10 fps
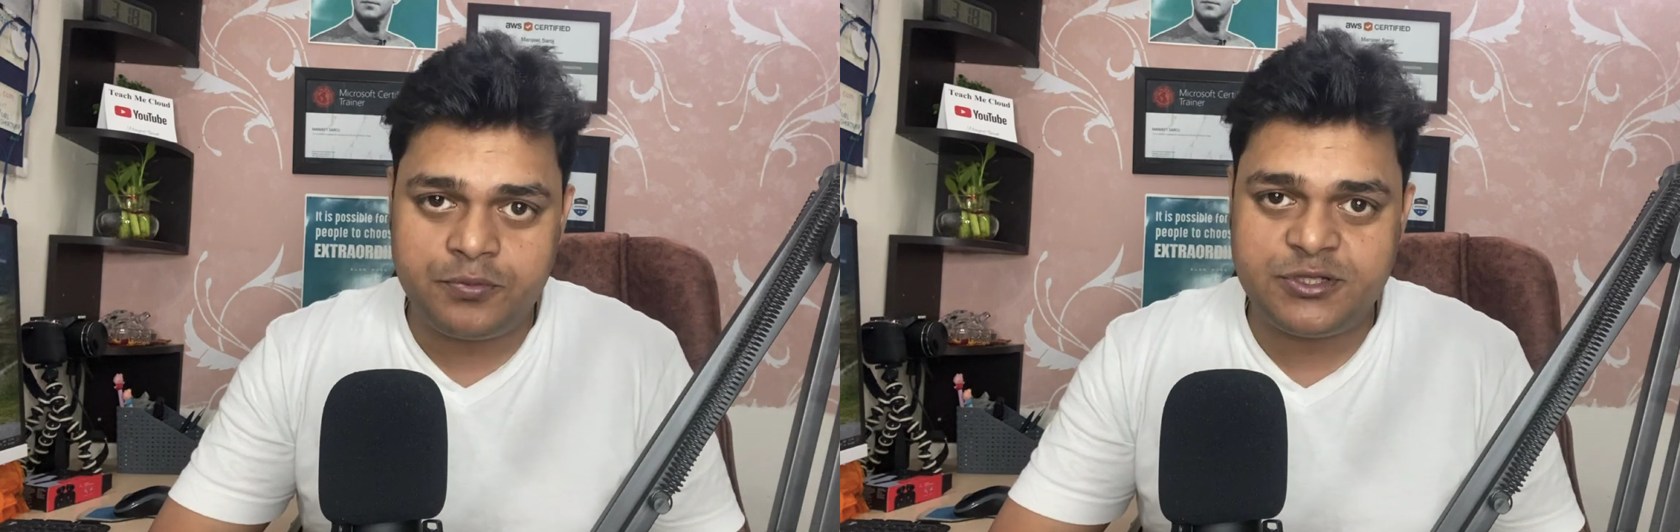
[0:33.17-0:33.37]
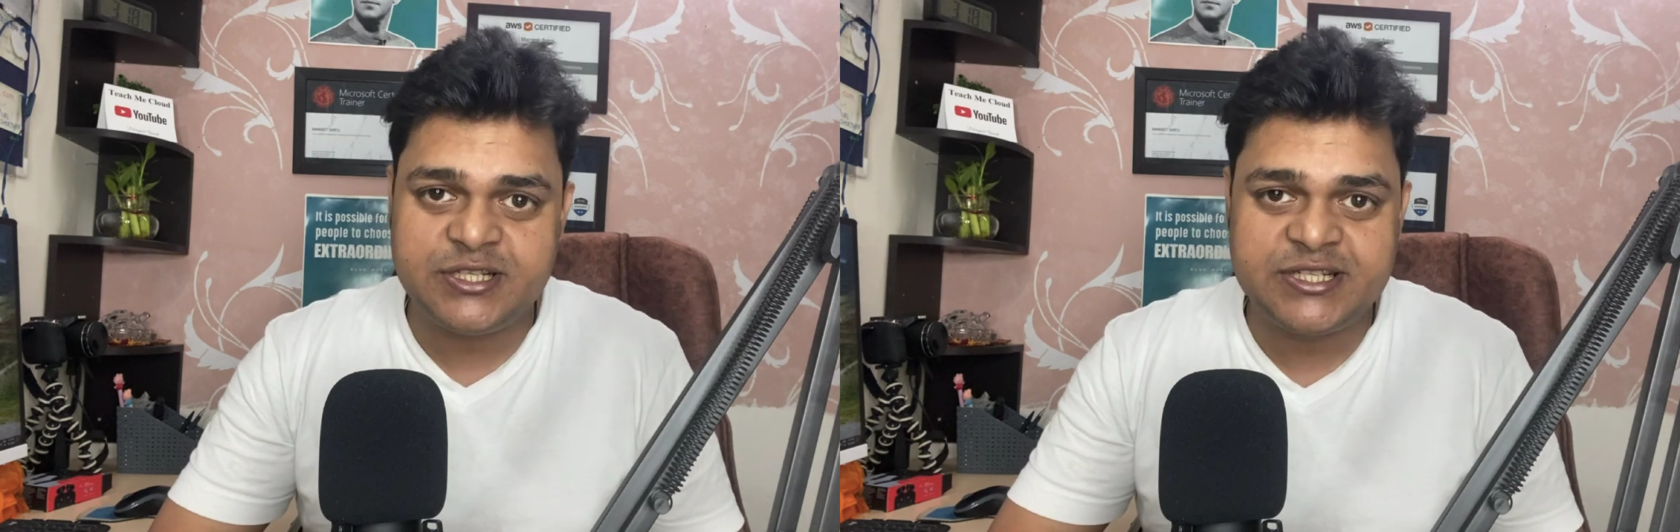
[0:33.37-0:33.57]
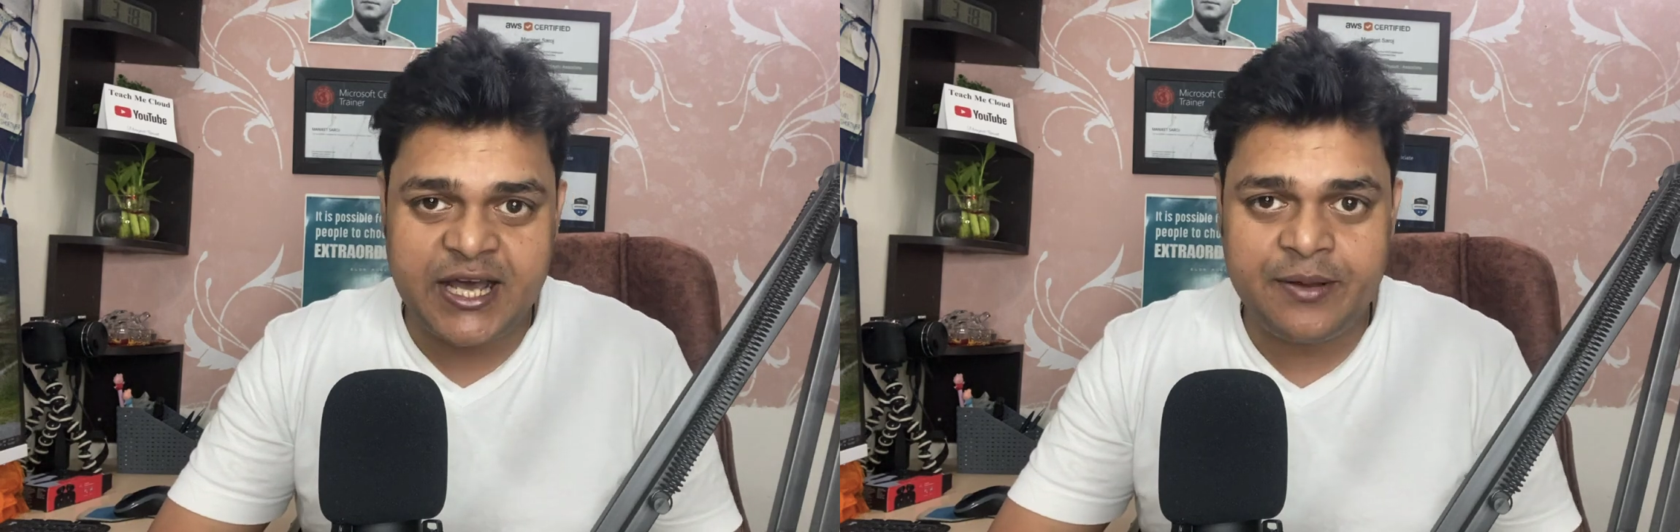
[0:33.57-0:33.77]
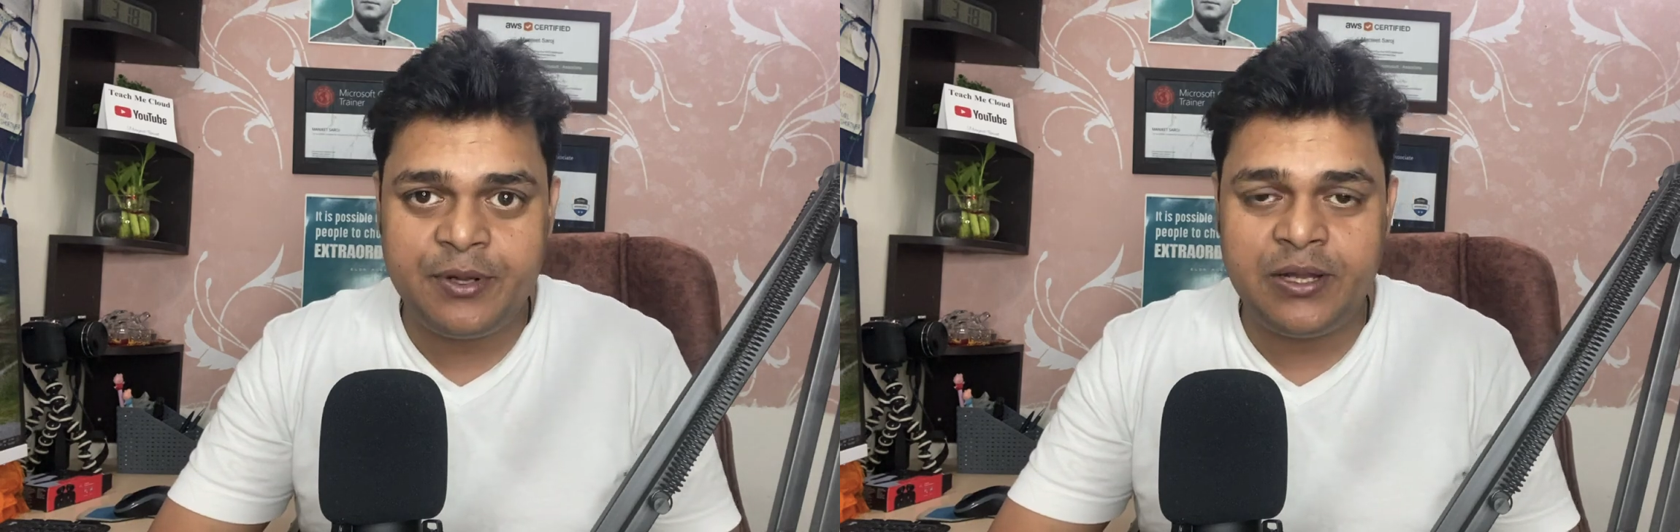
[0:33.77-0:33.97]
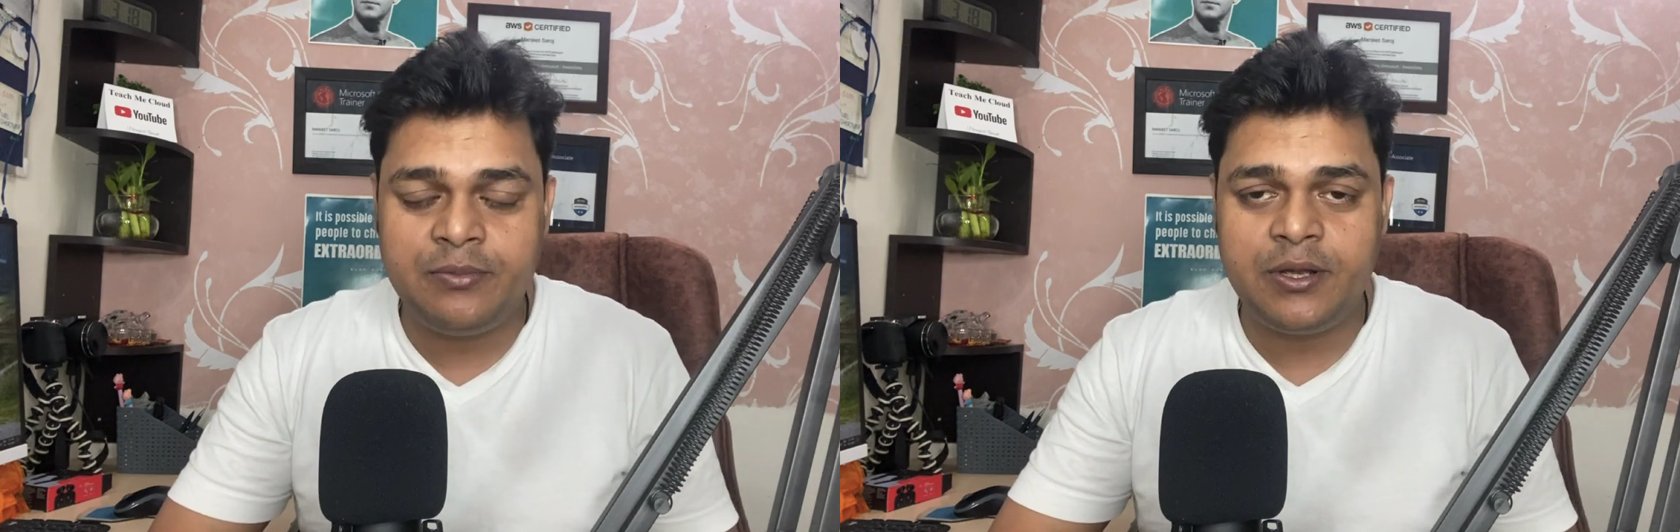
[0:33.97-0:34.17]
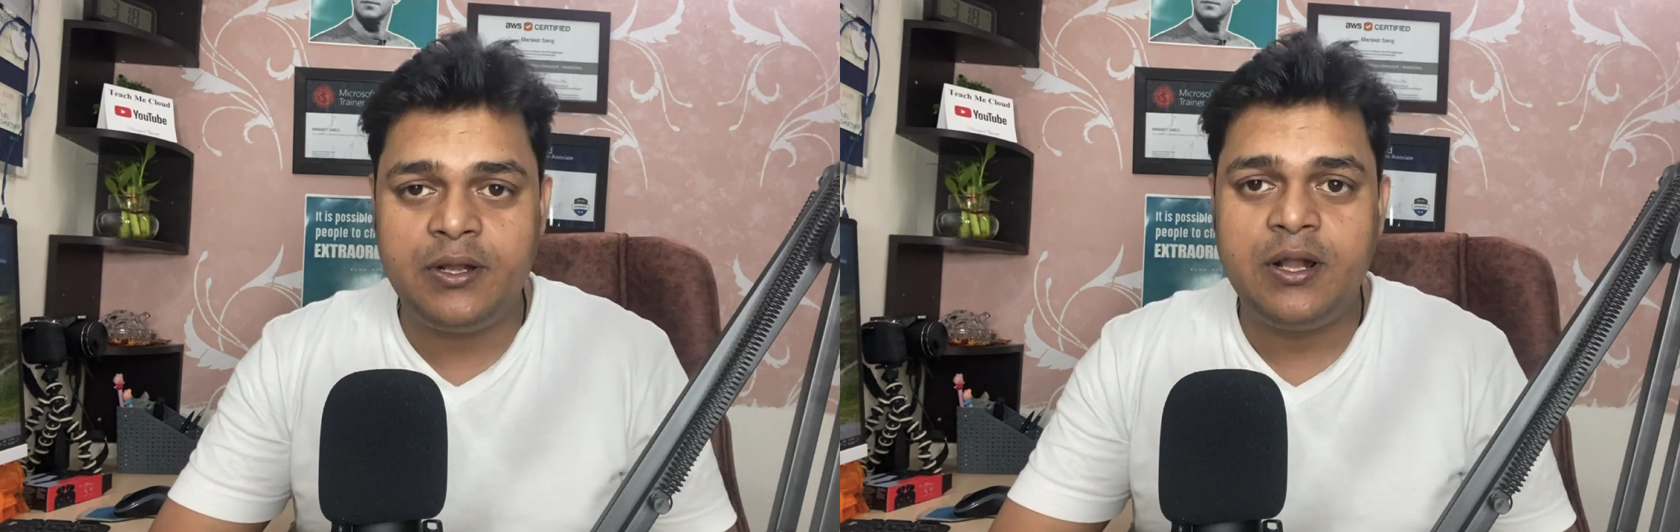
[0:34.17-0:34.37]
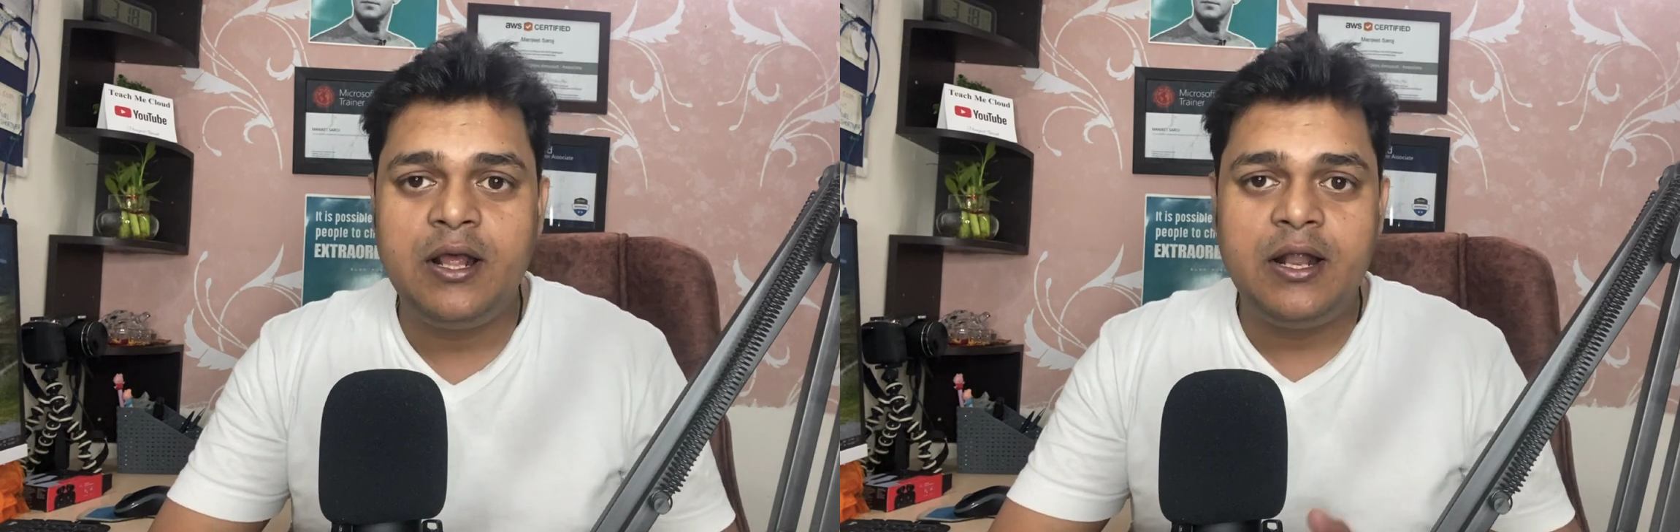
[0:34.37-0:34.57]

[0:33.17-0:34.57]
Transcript: options are available.